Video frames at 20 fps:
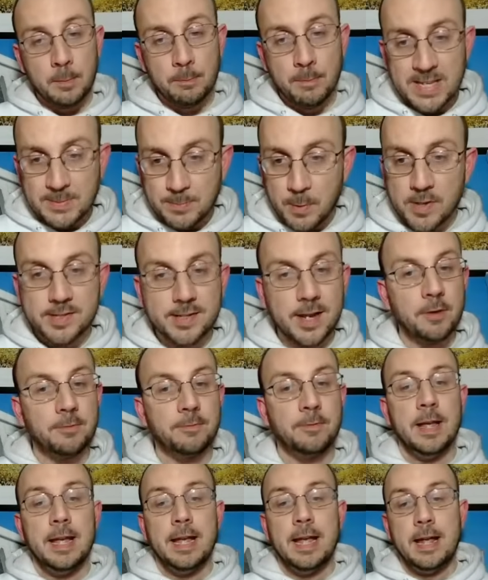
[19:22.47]
baseball
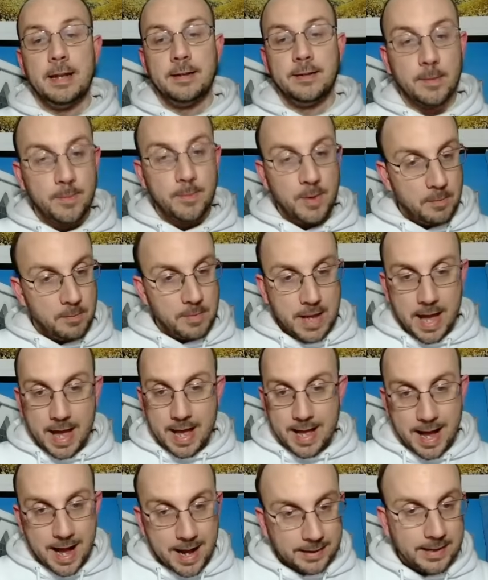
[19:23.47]
stuff,
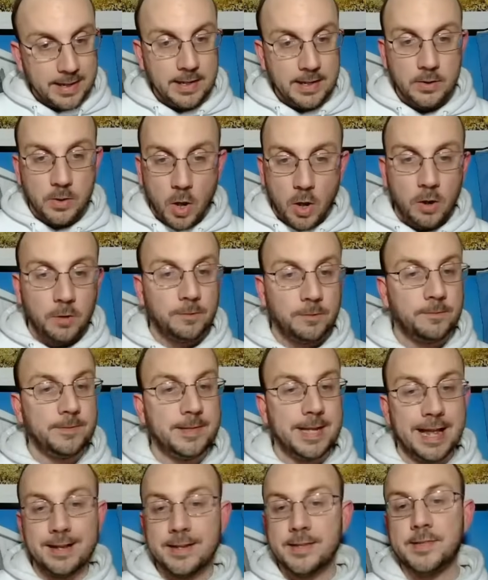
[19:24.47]
WNBA, hockey, golf,
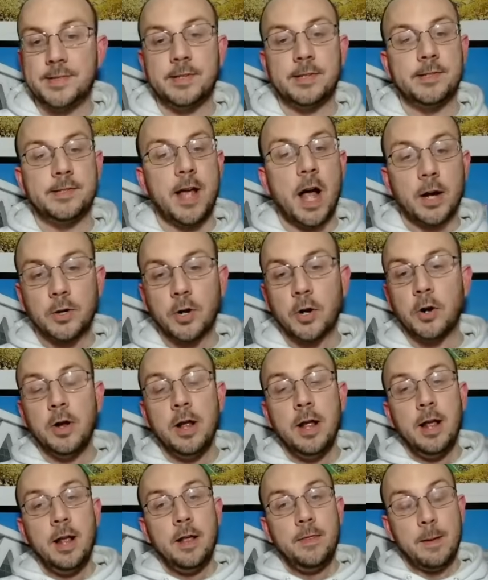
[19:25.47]
tennis, soccer.